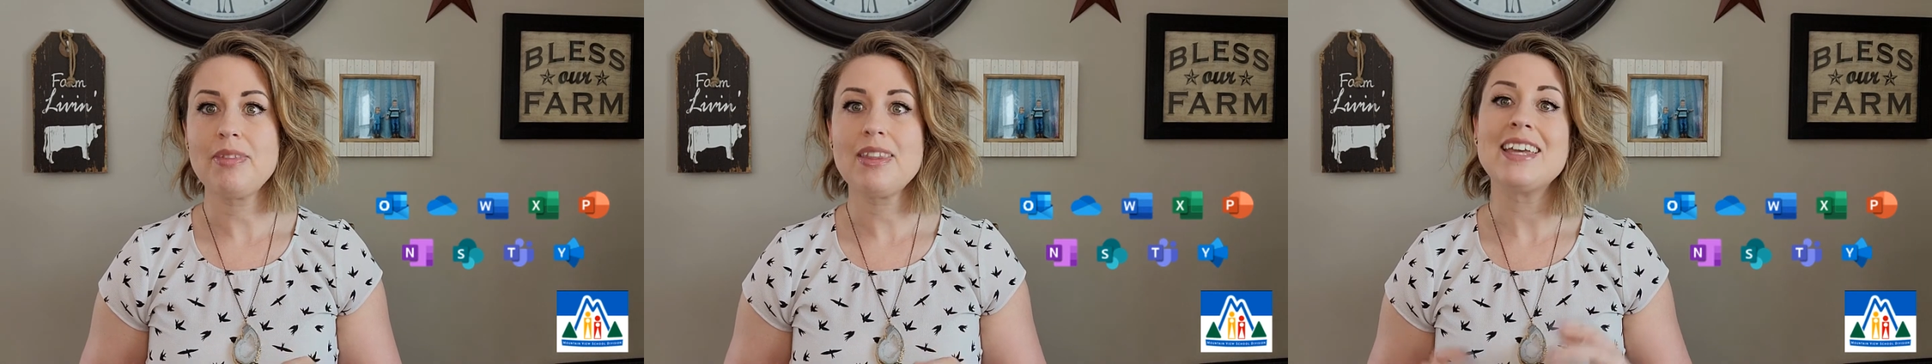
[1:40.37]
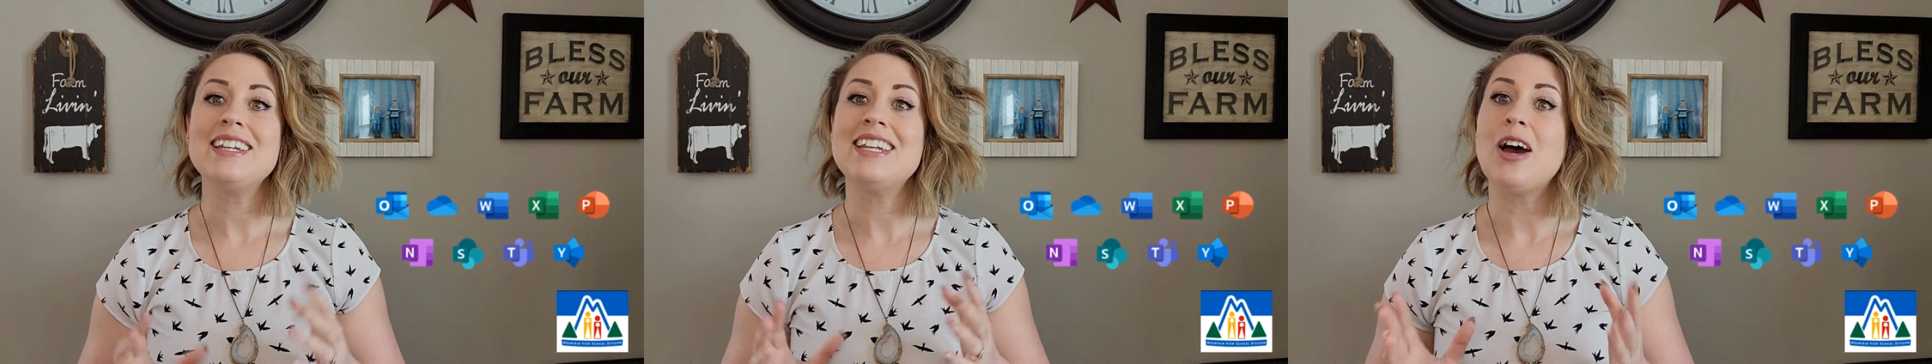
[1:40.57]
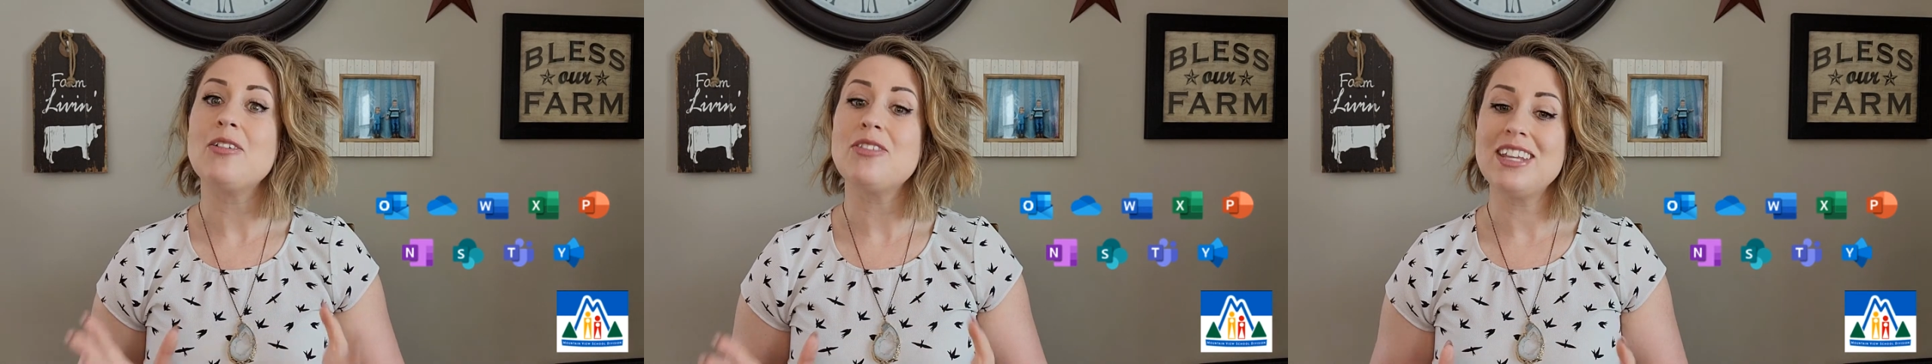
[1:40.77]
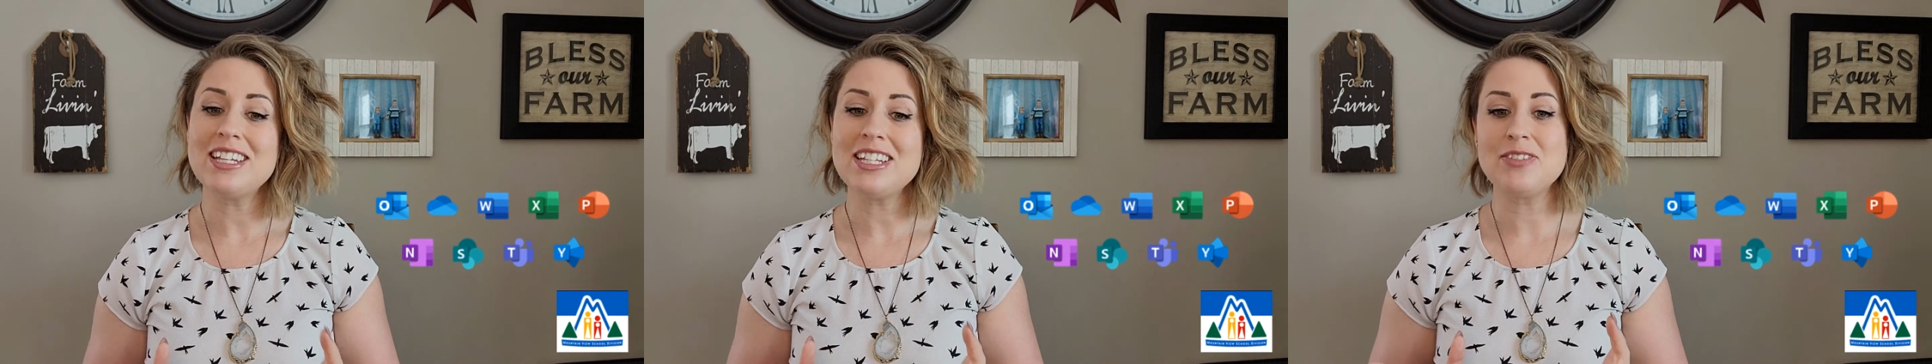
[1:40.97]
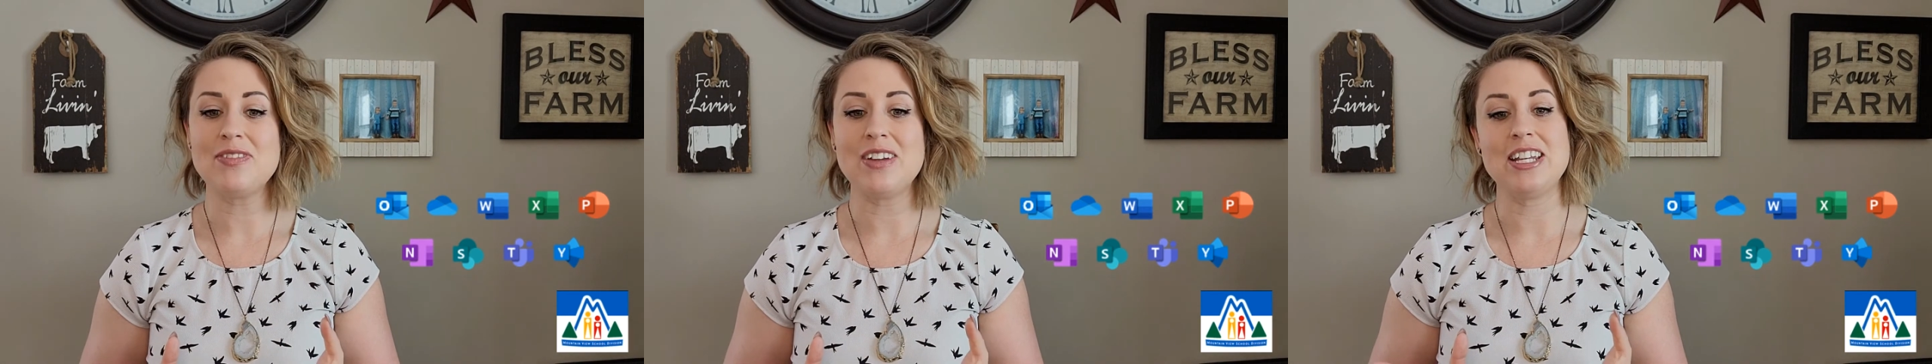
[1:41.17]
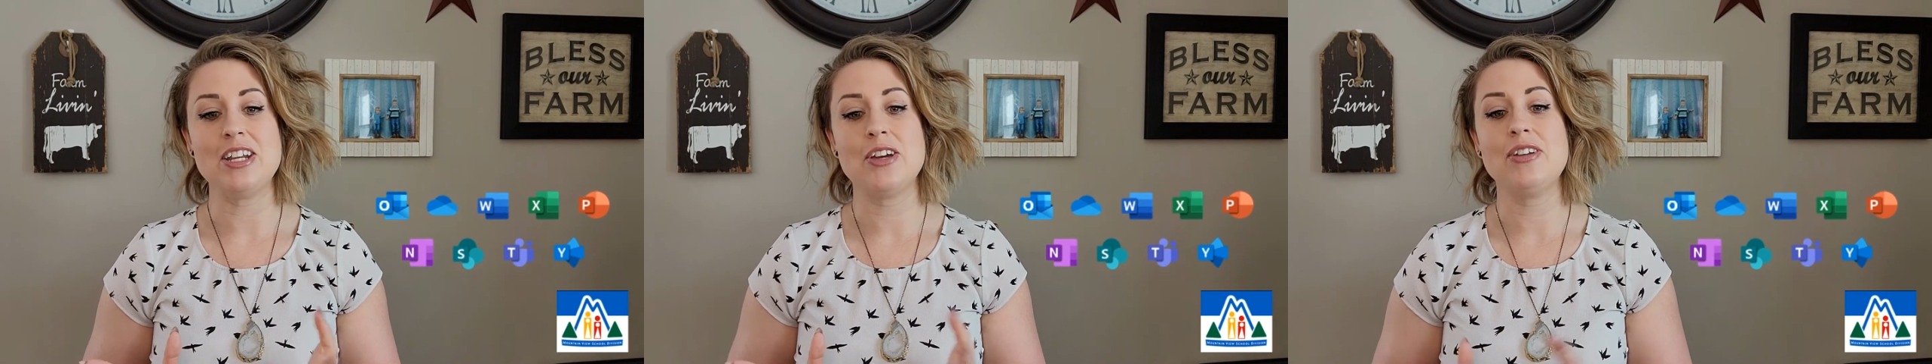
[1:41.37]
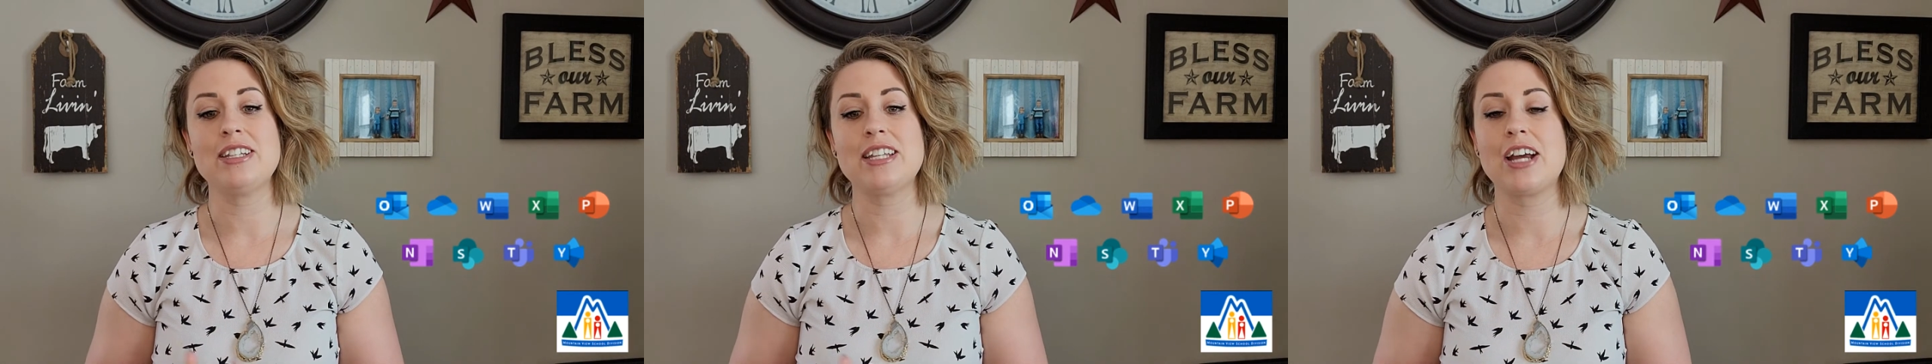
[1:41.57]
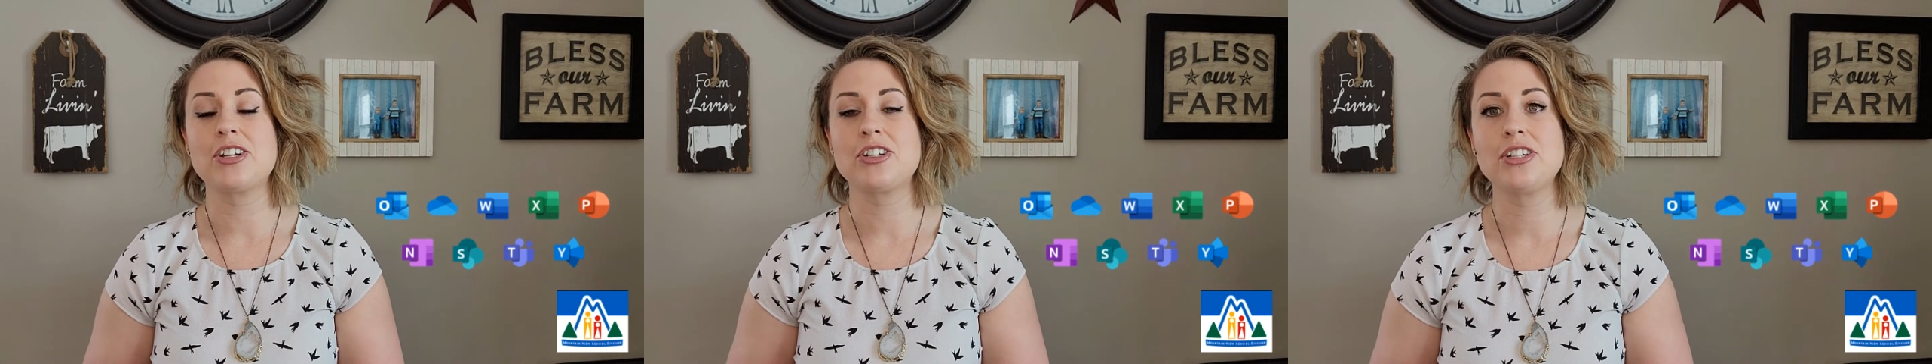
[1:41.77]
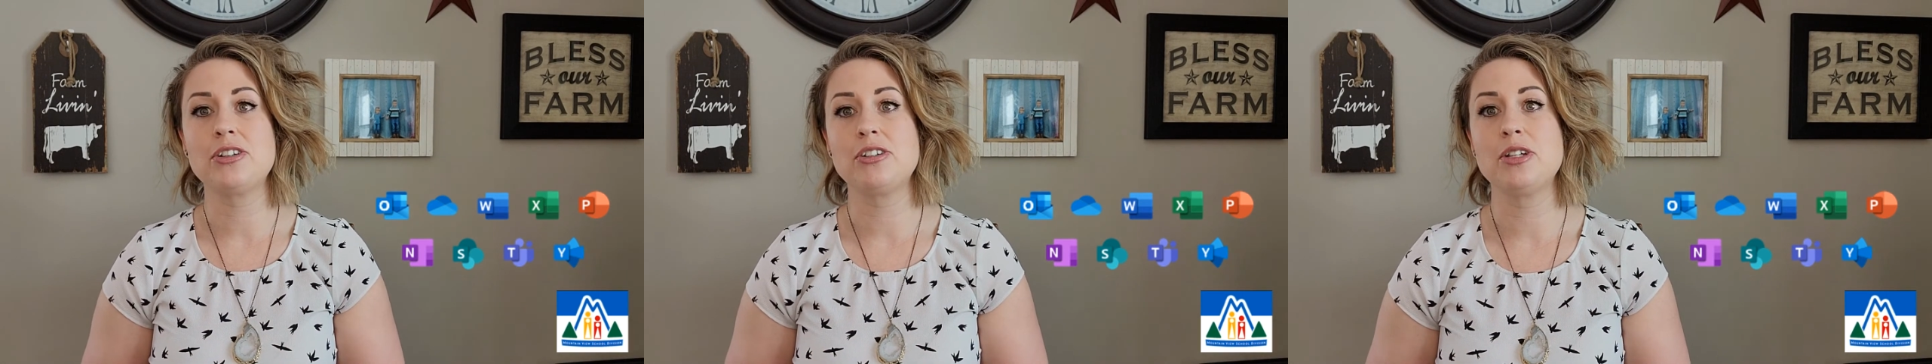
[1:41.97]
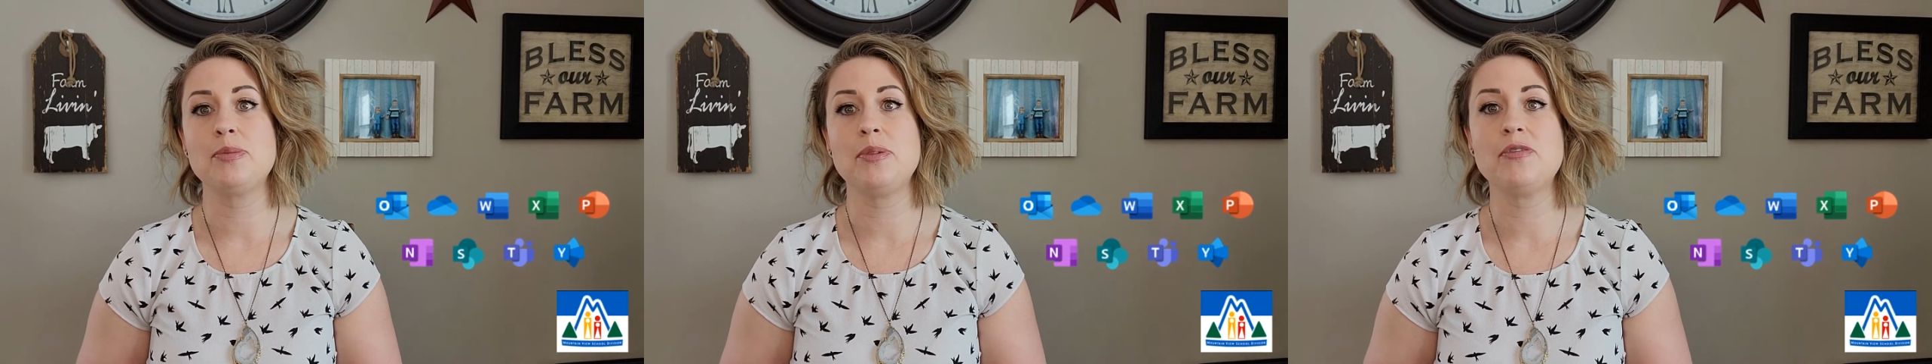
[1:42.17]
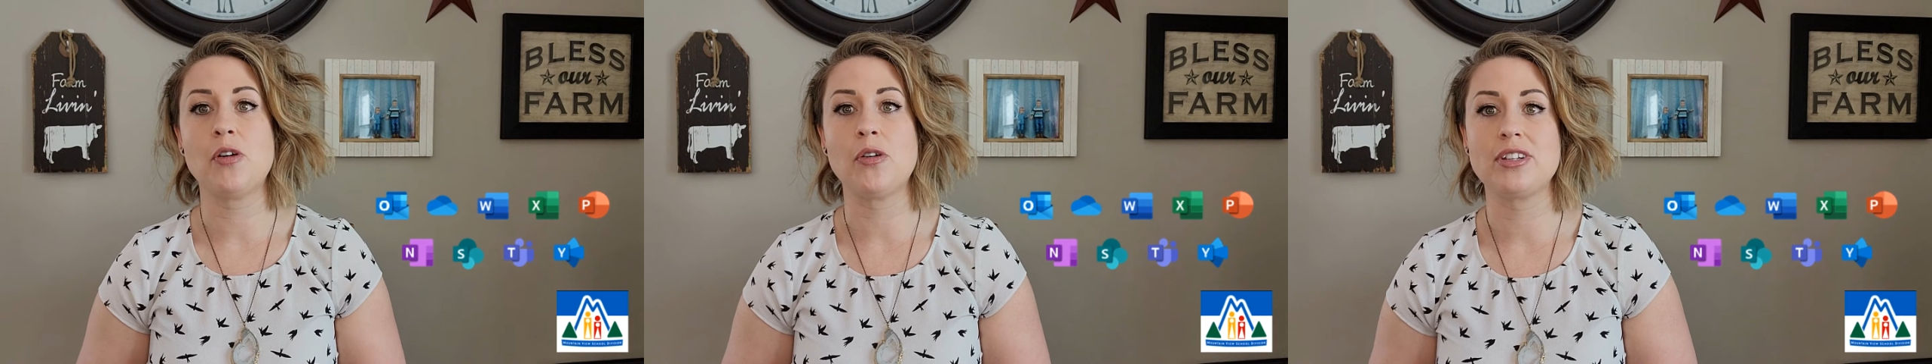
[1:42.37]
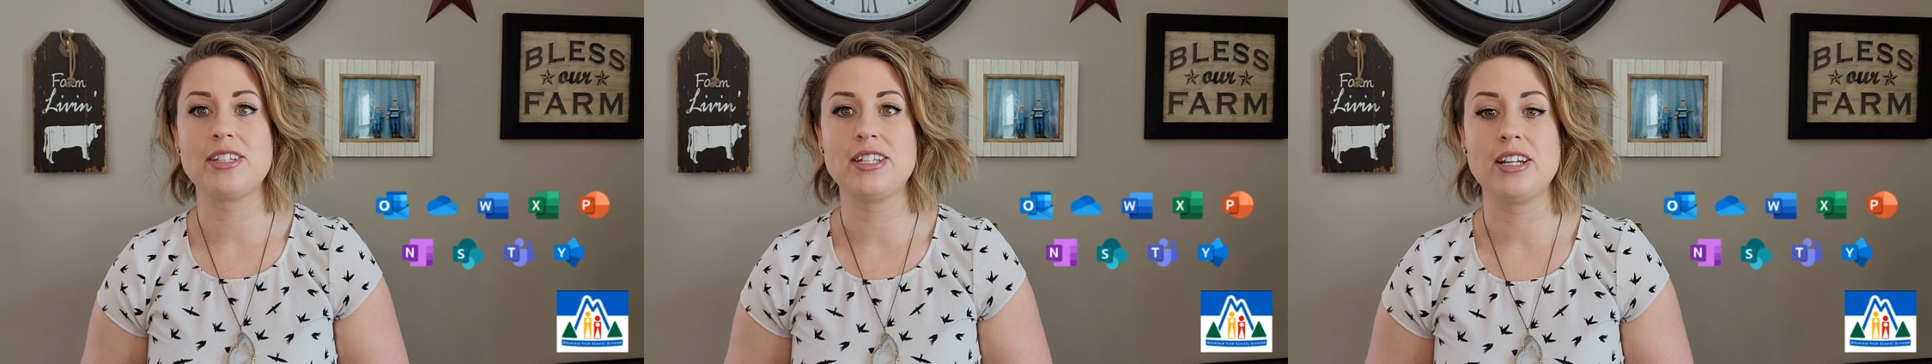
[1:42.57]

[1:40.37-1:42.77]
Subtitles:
Now, this video is actually going to be focusing